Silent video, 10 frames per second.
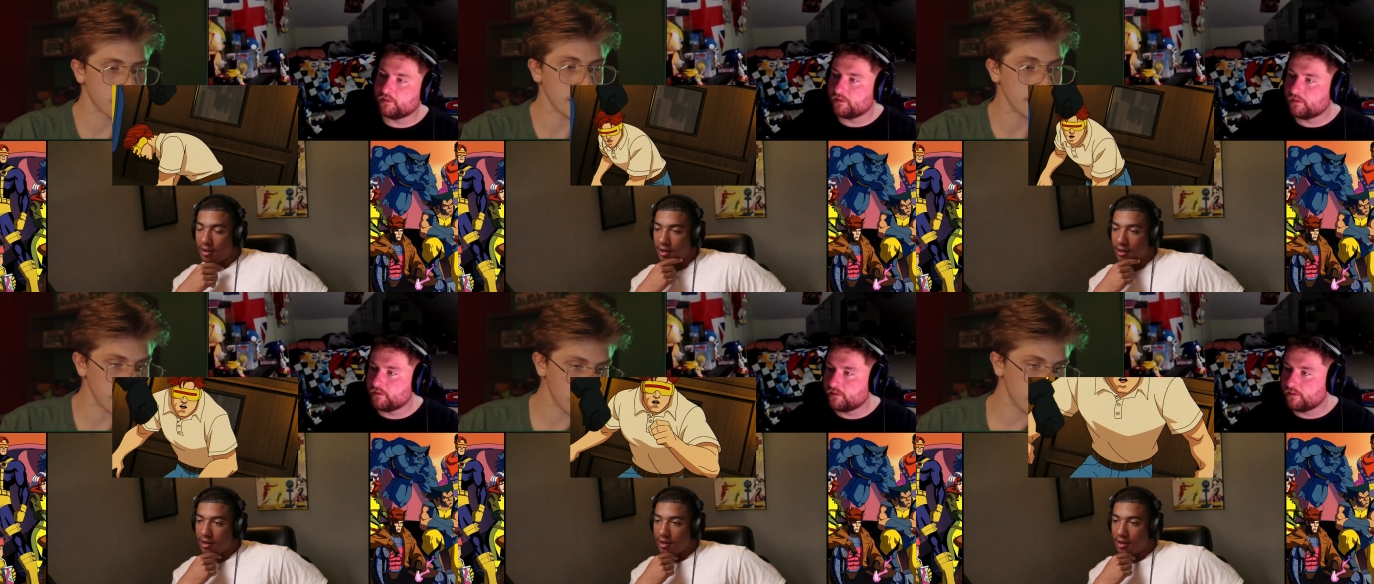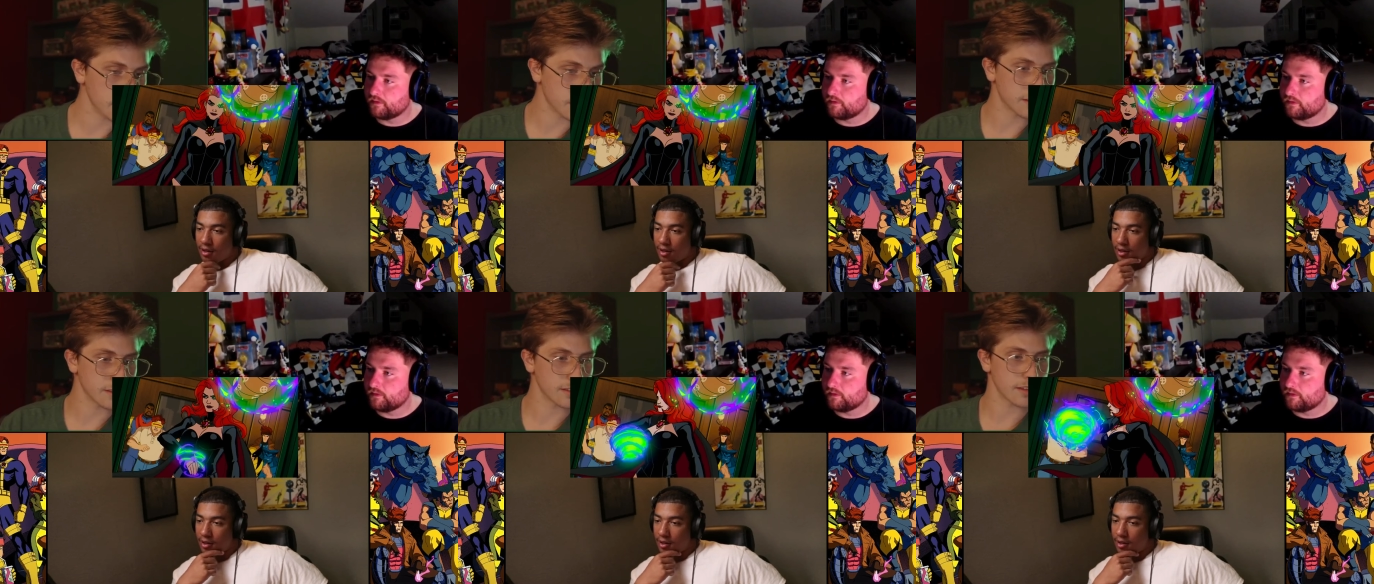Speaker 1: she
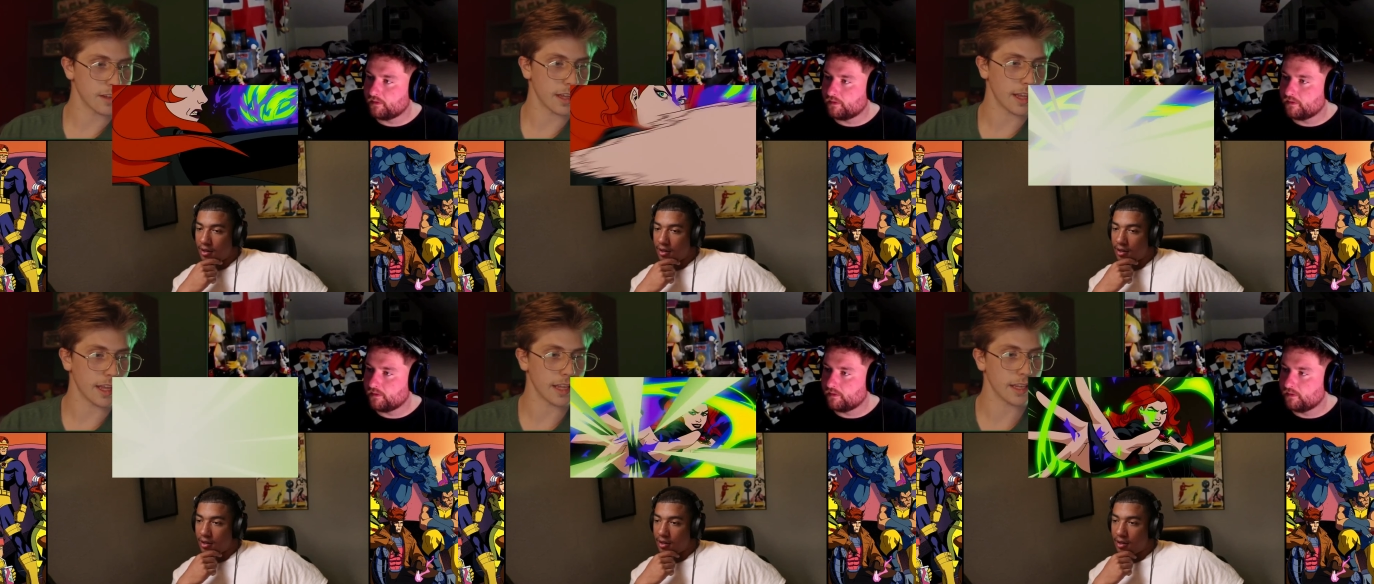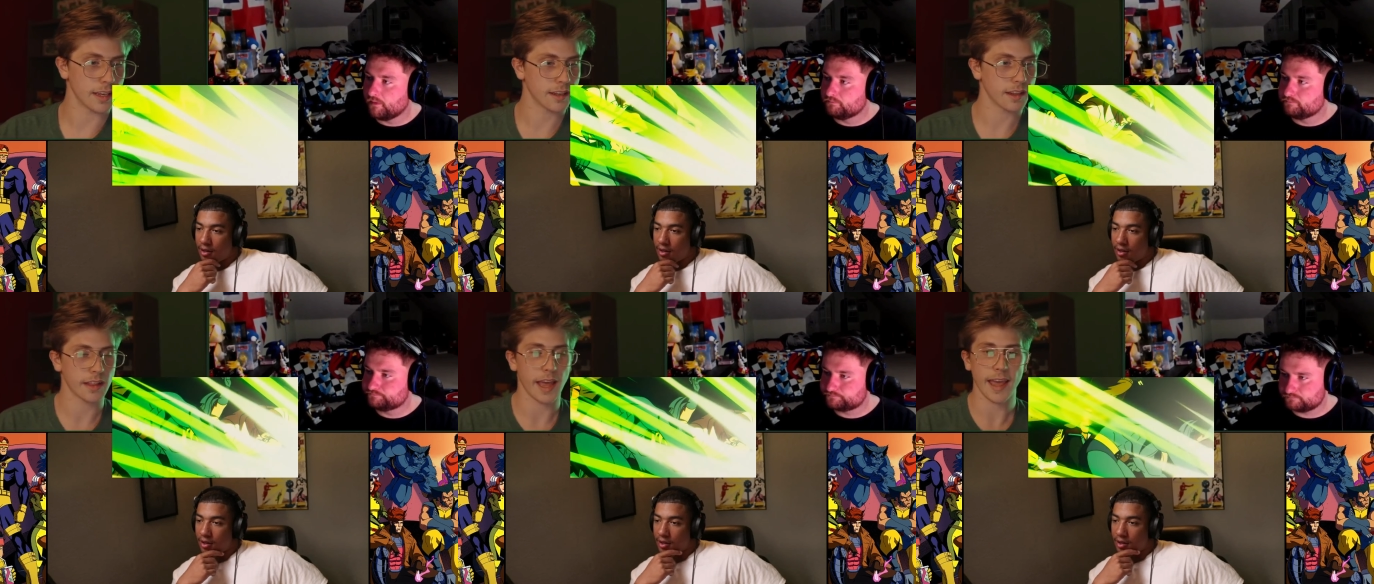leaves, and
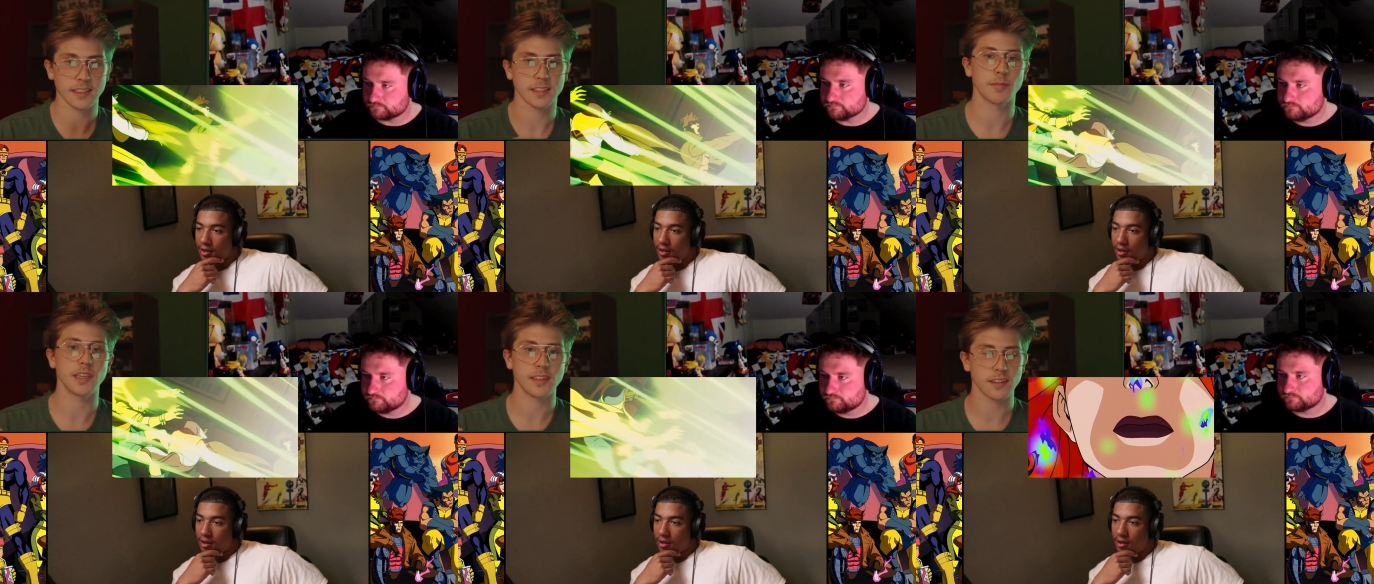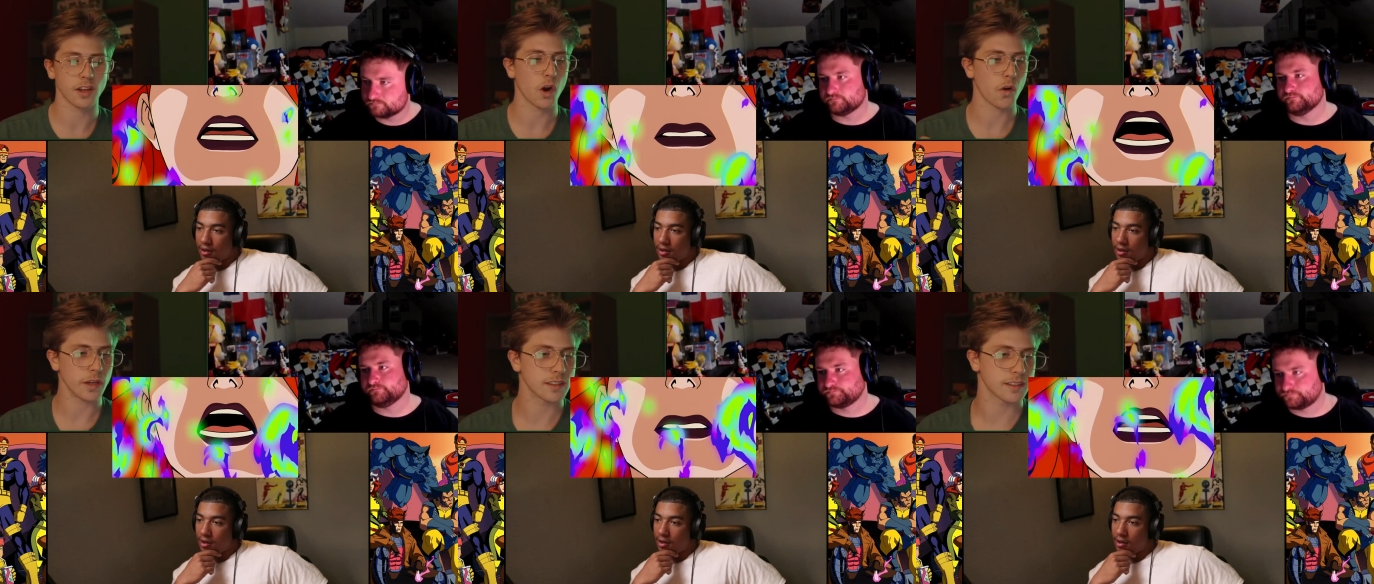the X Men
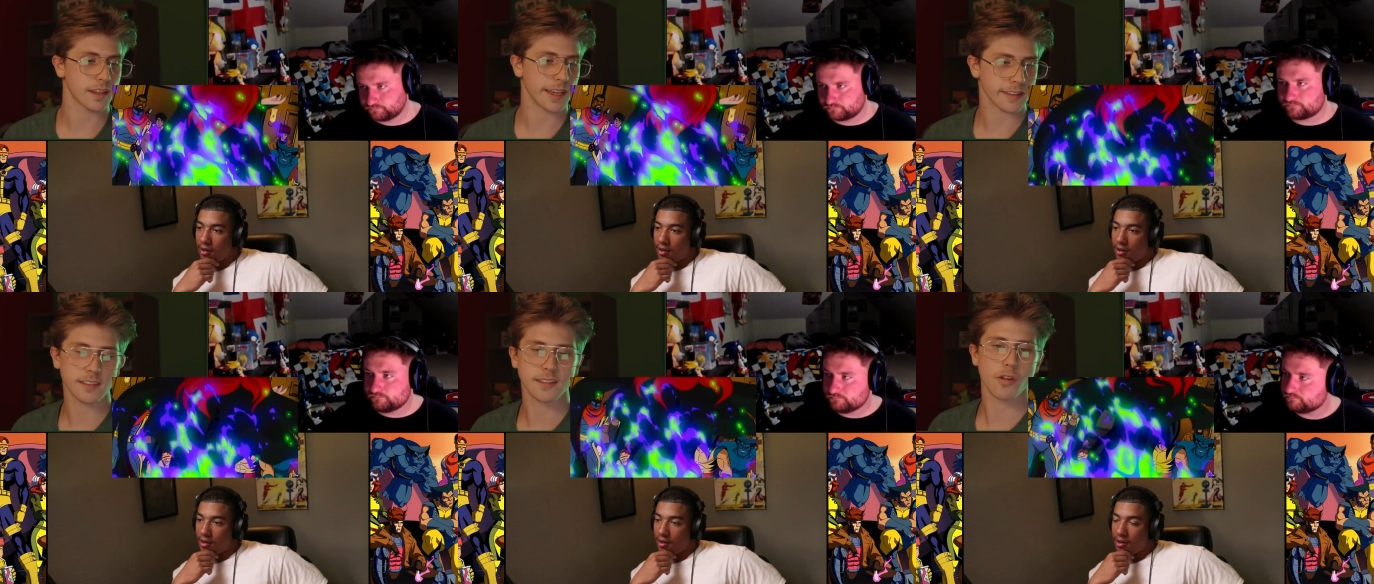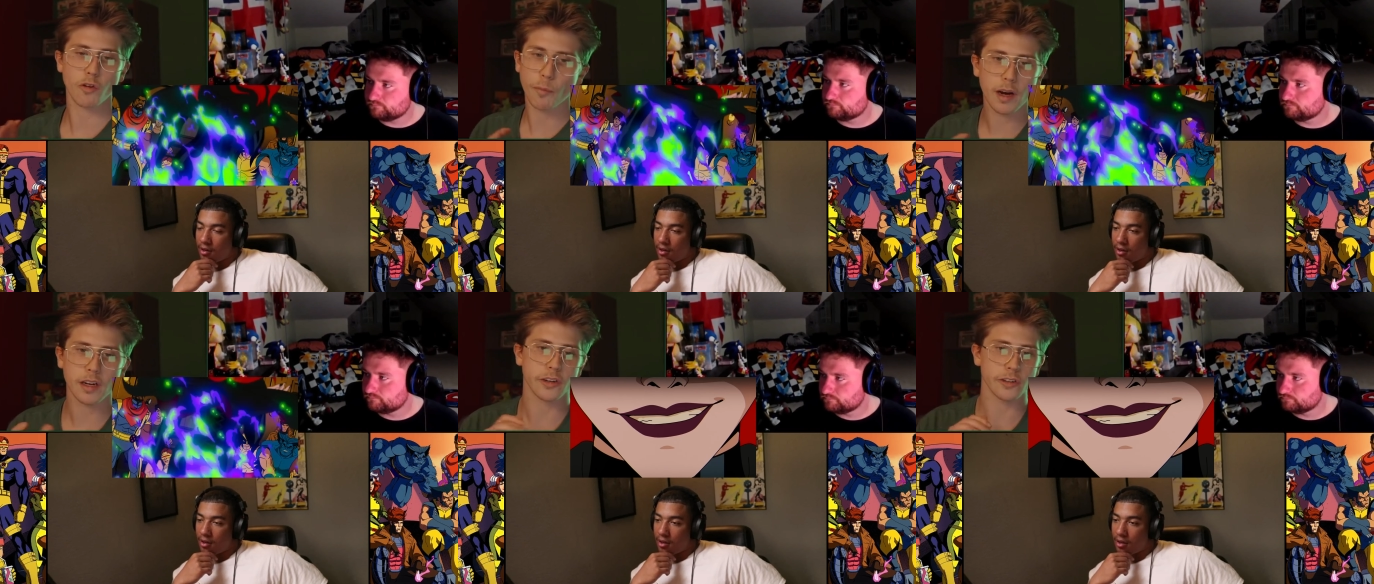go into like this little
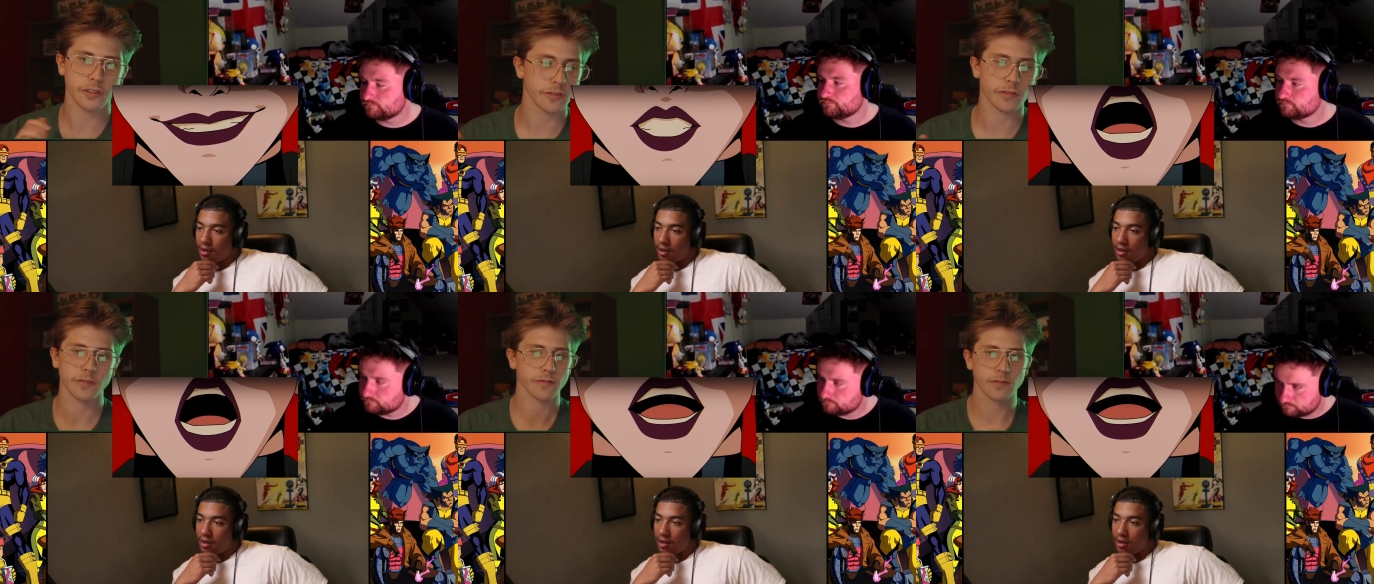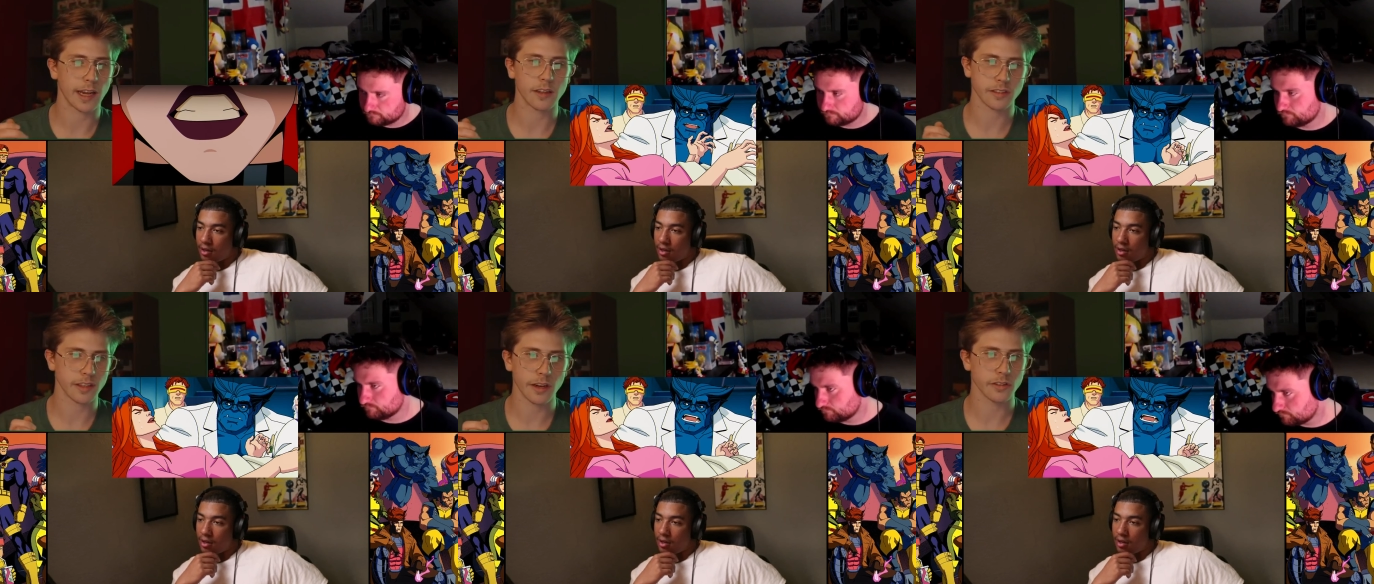bunker
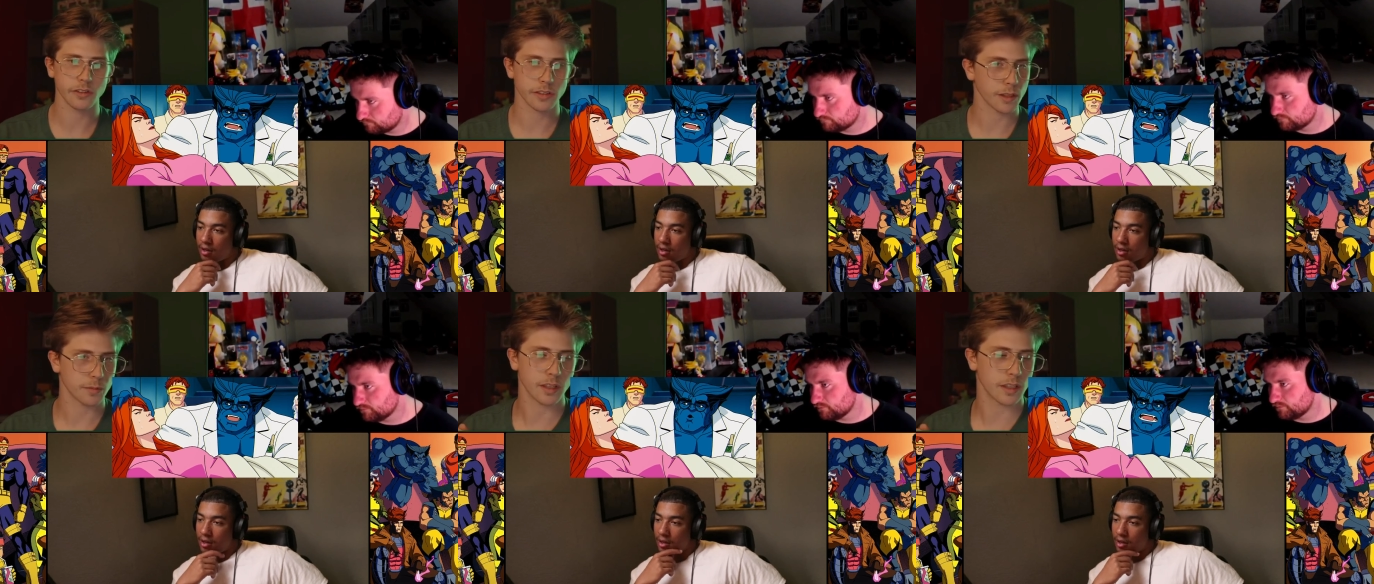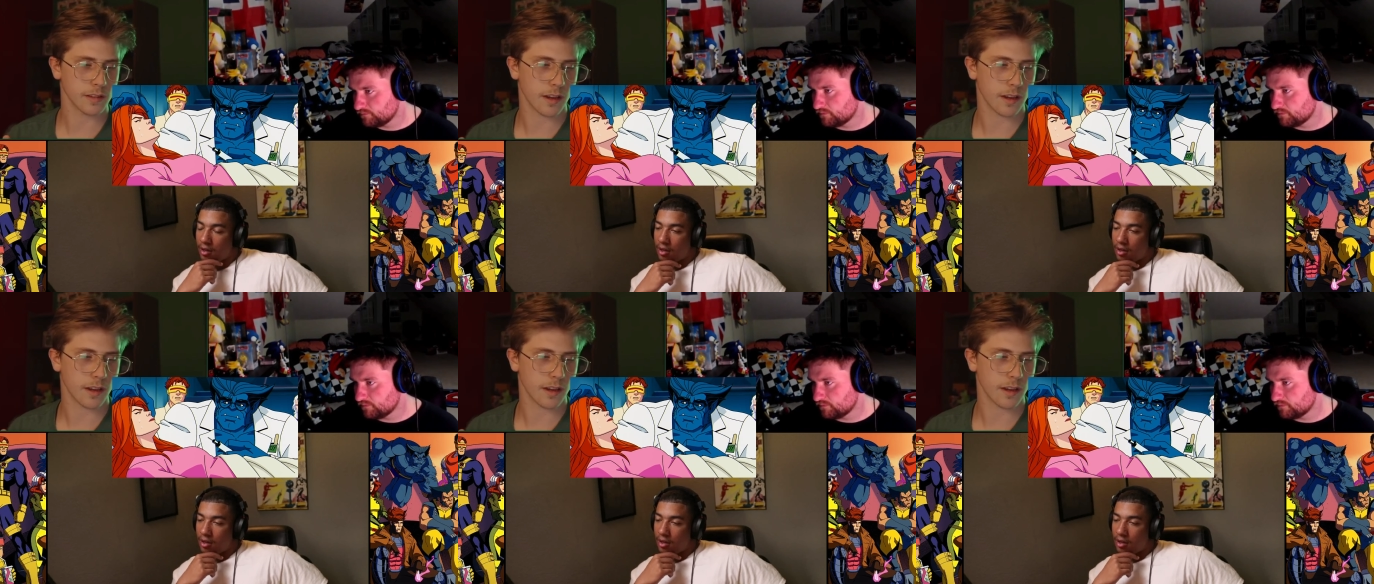downstairs or something.